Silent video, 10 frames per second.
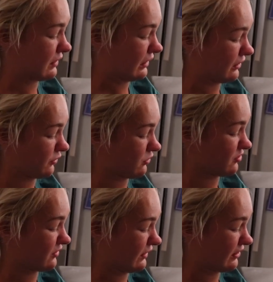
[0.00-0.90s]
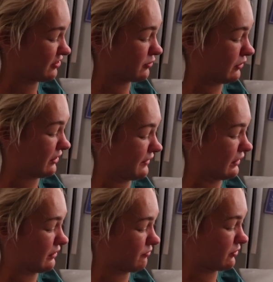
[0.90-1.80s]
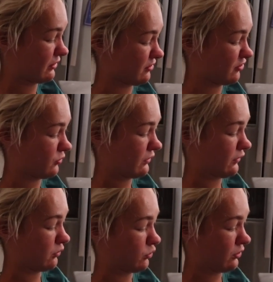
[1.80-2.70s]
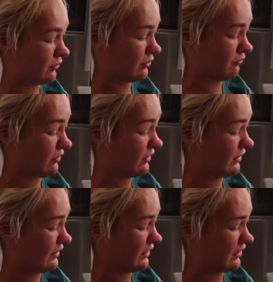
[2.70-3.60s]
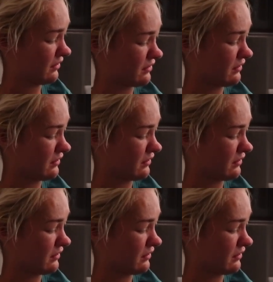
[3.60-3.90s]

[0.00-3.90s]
how you went to the SMA conference. You want to know more about me. Like,